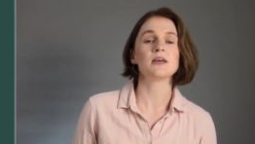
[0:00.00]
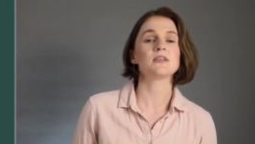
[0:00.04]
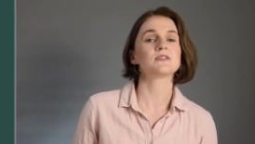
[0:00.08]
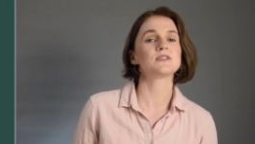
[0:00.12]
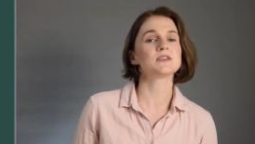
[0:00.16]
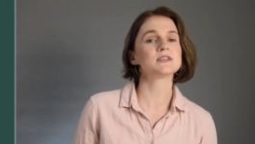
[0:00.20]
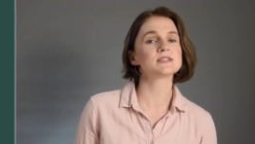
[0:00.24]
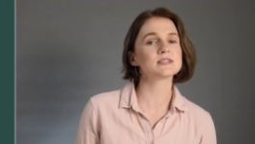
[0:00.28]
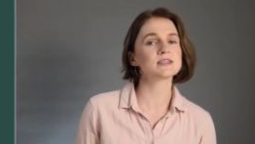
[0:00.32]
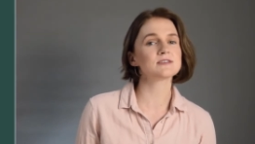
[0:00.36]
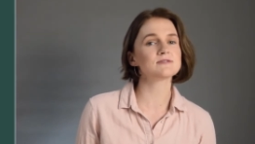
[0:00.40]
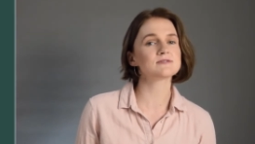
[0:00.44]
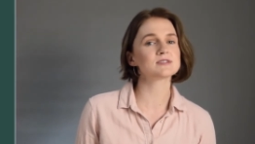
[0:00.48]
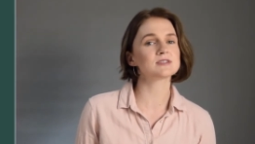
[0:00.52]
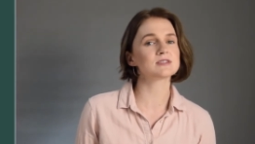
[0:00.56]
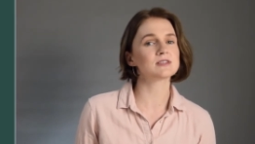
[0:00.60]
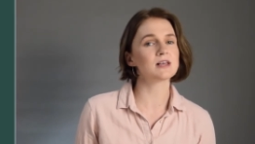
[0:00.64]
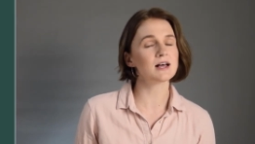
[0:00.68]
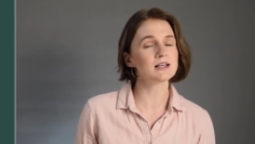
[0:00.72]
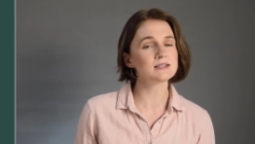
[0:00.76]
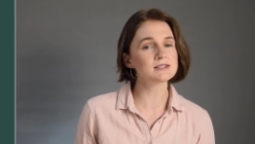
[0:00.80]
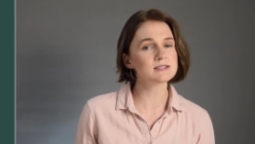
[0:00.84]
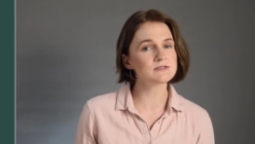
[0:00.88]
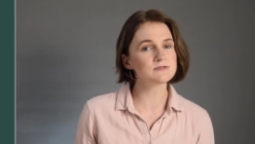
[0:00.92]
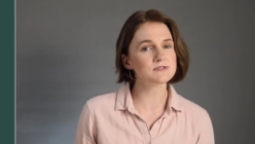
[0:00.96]
This gives
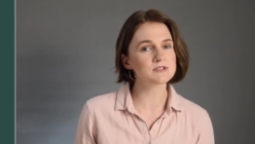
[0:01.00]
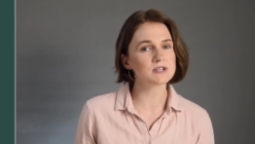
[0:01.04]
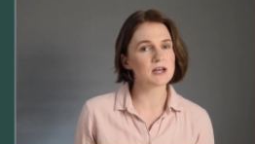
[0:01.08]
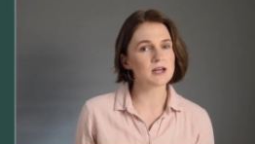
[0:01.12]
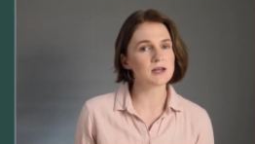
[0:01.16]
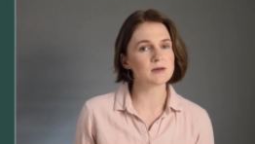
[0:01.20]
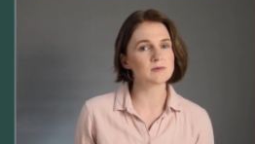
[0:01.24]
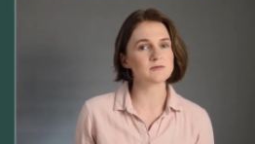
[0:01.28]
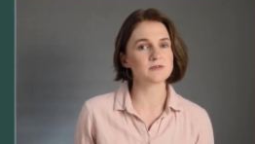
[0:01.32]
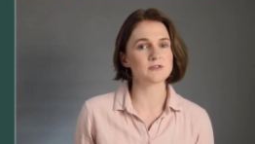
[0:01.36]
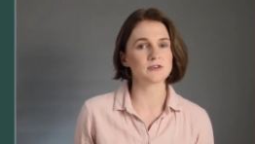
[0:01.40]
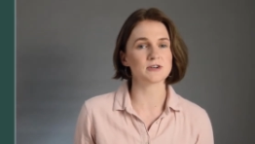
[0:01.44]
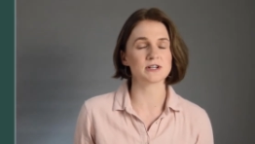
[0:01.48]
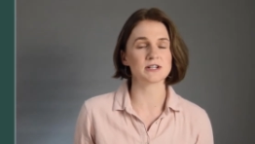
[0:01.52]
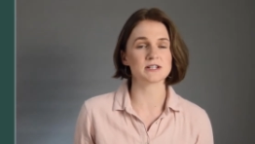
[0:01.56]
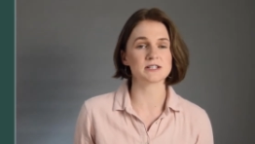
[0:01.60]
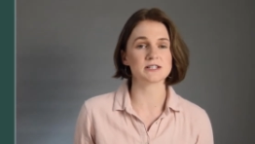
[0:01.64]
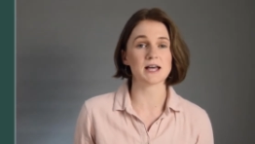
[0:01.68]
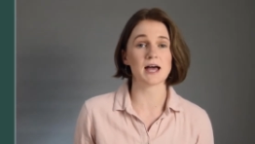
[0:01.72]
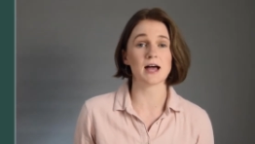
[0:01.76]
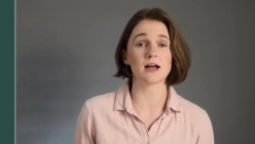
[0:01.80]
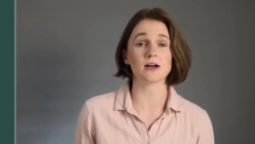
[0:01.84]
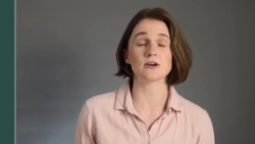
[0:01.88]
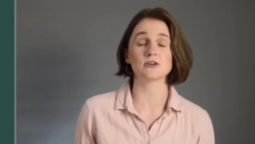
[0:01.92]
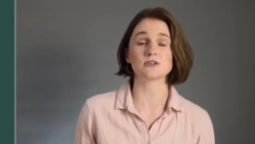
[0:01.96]
lots of time for an
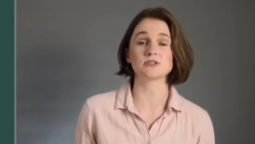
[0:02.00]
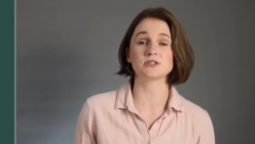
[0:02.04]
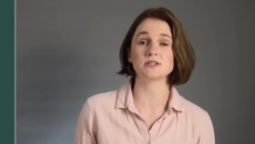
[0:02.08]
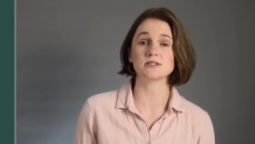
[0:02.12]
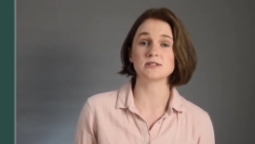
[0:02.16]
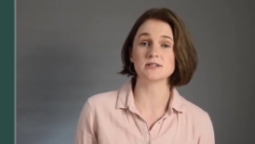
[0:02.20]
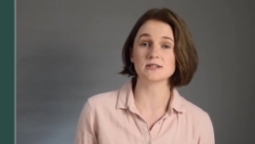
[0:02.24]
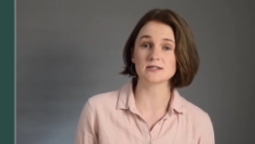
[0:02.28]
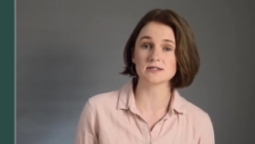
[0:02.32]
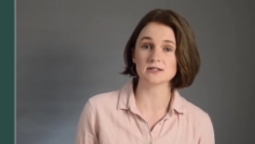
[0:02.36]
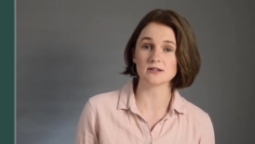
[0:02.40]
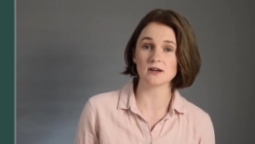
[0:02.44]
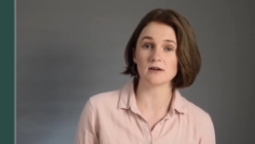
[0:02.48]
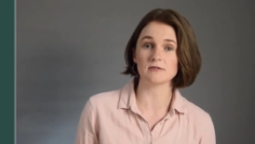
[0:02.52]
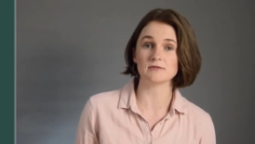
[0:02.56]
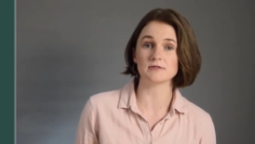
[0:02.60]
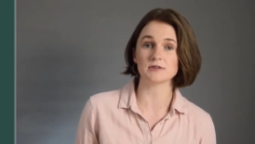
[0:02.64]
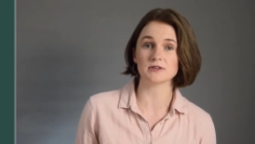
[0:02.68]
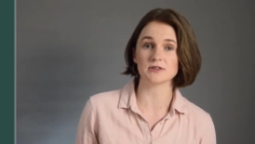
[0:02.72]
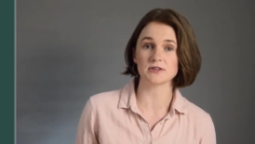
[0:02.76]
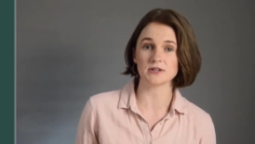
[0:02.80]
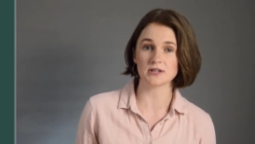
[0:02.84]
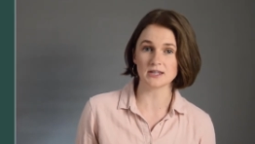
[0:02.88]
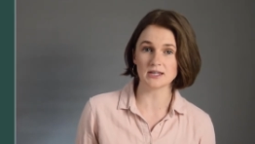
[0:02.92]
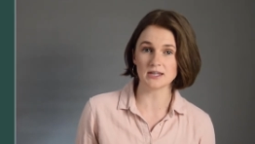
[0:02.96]
attacker to
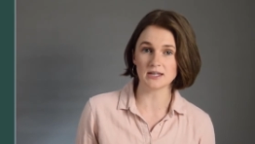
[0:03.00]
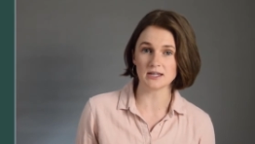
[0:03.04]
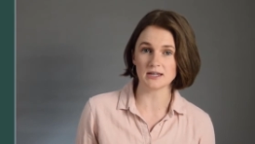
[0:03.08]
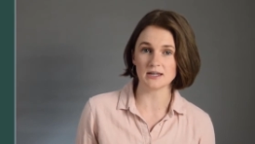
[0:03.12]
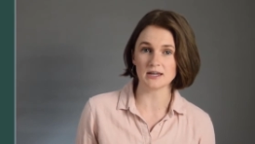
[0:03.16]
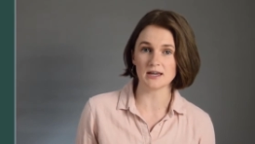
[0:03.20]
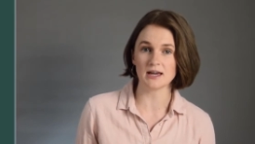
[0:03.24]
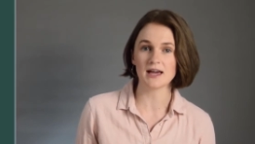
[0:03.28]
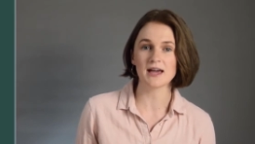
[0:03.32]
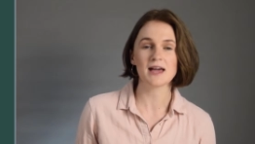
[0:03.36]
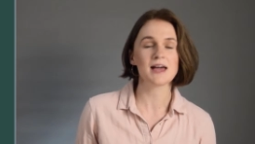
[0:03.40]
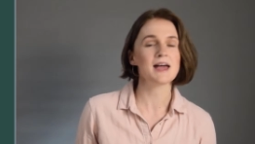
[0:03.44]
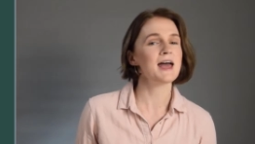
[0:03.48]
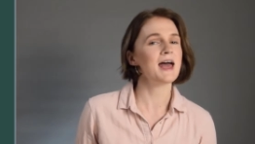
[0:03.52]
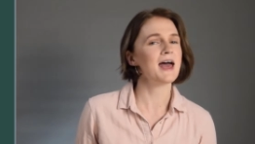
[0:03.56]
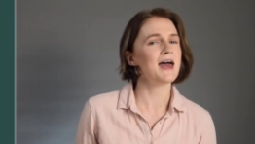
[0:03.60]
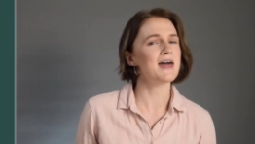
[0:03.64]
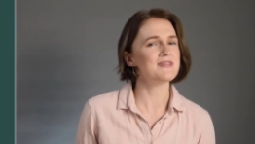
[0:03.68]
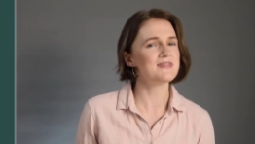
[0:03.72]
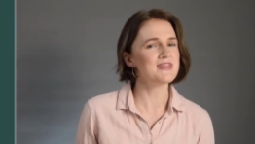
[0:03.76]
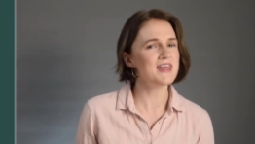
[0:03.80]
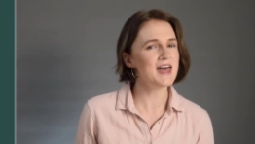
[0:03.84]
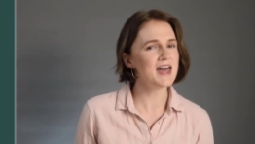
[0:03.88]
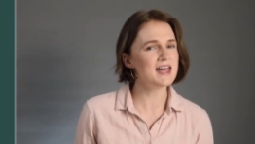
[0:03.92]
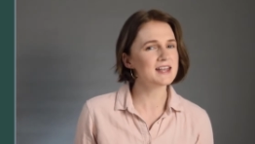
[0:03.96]
discover the key,
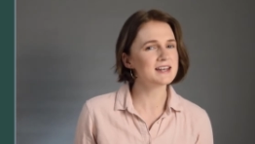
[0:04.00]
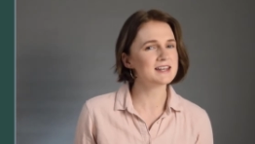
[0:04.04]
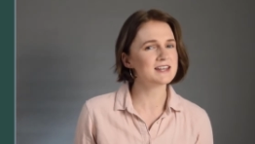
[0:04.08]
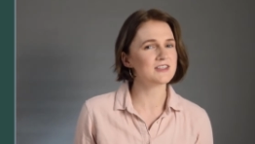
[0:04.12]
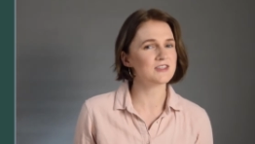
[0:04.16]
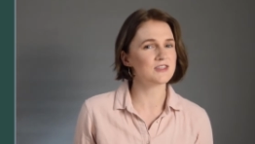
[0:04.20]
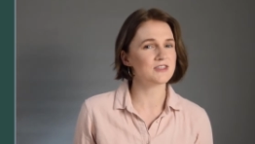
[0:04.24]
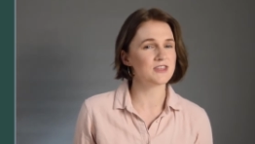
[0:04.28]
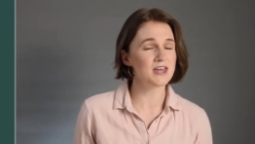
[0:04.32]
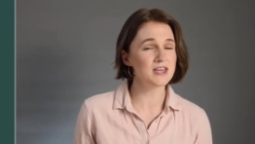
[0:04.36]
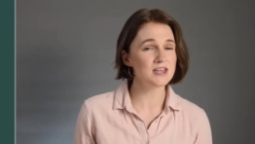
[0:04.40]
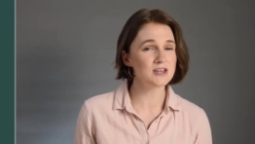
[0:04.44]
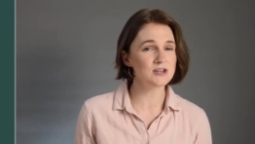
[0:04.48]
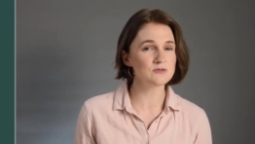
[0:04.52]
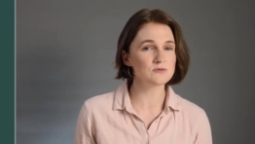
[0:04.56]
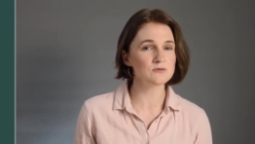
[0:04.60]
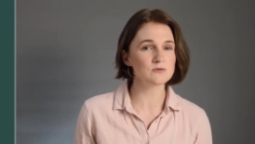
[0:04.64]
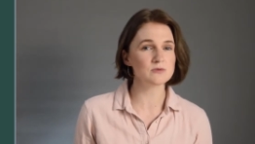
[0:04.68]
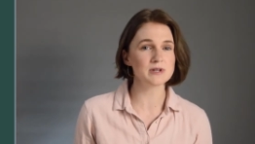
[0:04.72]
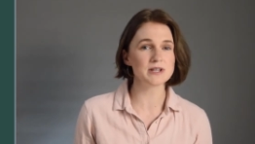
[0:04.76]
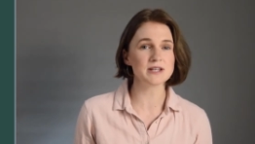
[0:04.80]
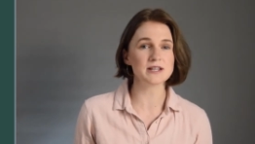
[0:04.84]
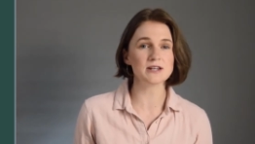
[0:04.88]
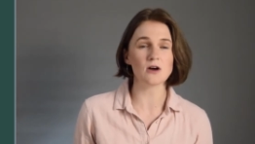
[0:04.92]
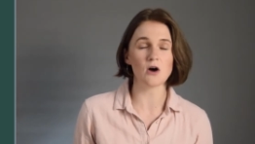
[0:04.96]
and then they can
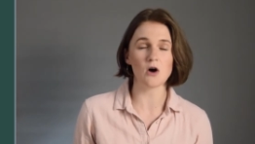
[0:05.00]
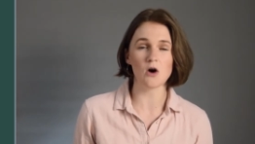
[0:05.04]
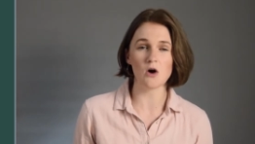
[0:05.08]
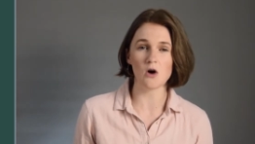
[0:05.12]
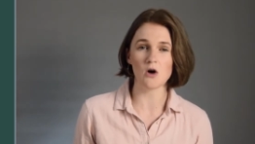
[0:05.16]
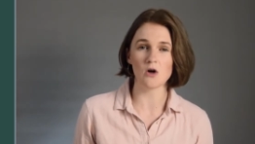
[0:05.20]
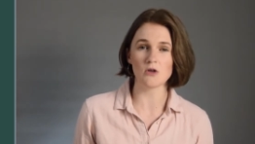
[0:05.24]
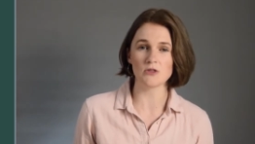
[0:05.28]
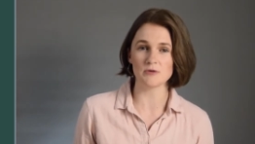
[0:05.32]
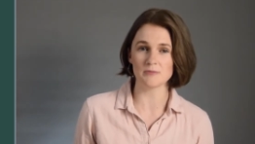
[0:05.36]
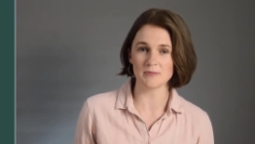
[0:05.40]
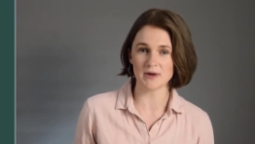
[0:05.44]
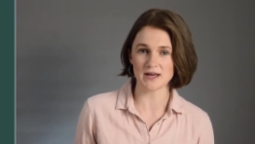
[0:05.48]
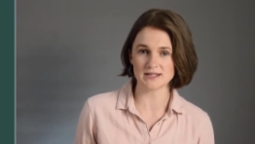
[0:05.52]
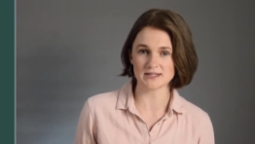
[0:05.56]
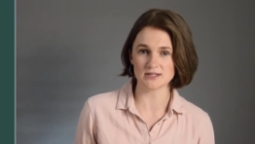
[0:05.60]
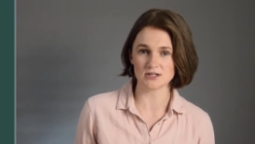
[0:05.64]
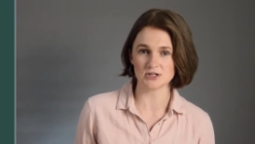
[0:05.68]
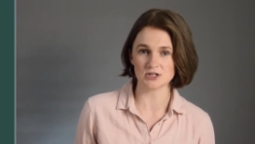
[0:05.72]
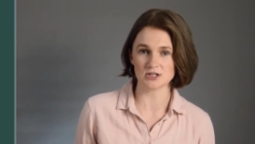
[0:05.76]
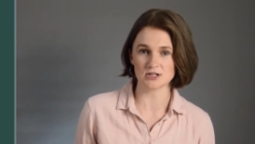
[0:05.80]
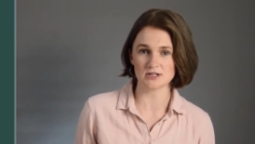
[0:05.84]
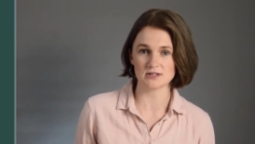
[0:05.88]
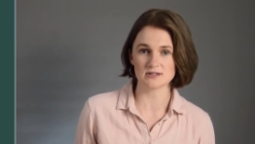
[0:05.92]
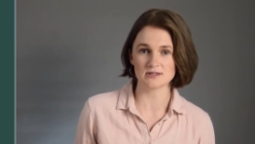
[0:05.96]
read all the
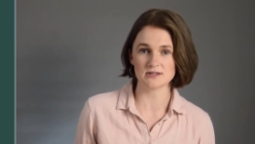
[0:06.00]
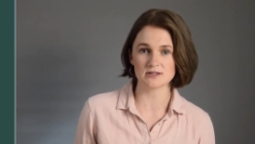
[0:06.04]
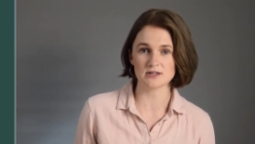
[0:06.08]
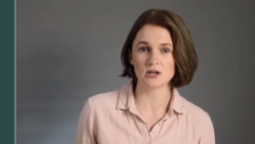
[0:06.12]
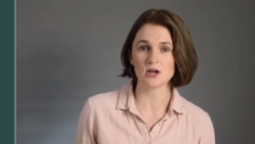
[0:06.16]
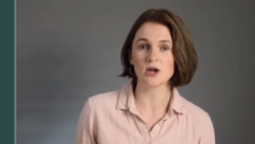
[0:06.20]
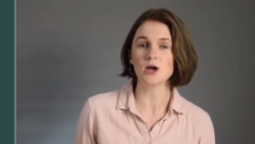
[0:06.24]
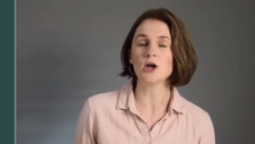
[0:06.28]
messages.